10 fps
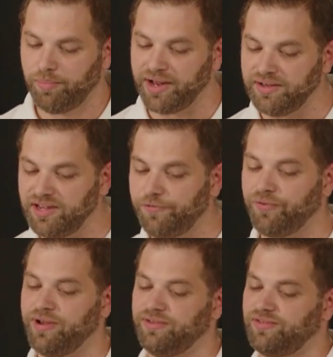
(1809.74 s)
but
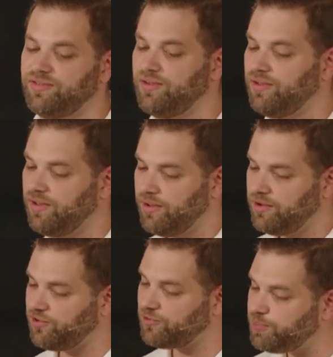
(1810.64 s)
indifference
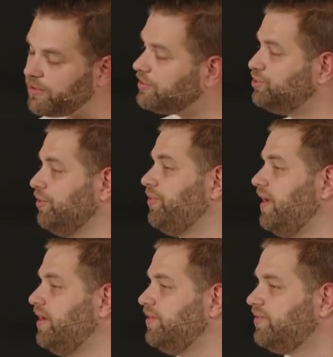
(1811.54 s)
to spiritual
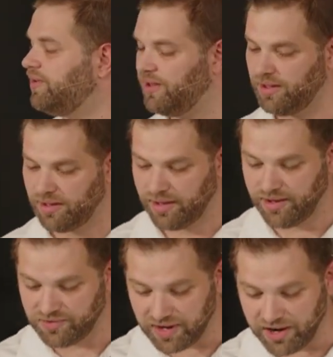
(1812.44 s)
things
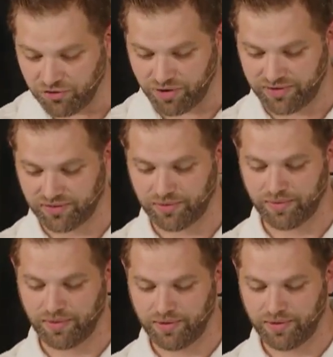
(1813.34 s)
is dangerous.